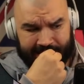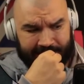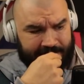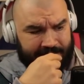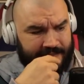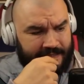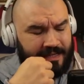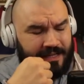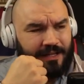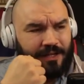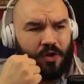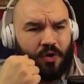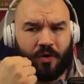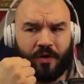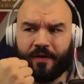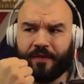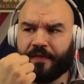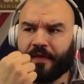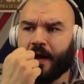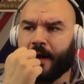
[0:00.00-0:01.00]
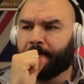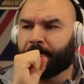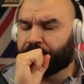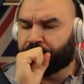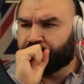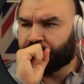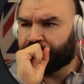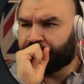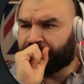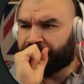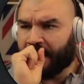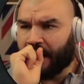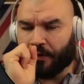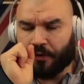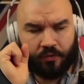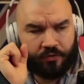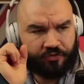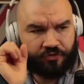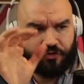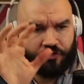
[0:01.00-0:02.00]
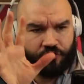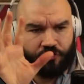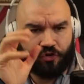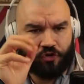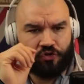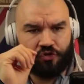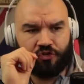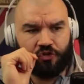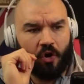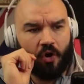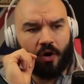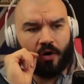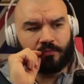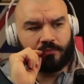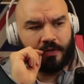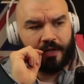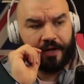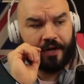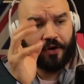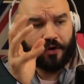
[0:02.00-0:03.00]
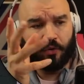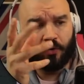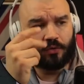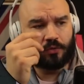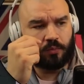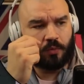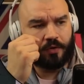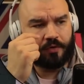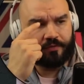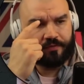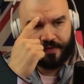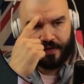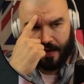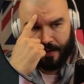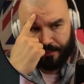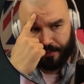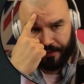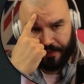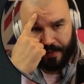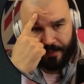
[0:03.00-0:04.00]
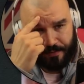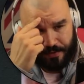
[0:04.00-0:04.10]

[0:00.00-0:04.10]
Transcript: even... Look at that. I know it's just a shot and an old one of that, but them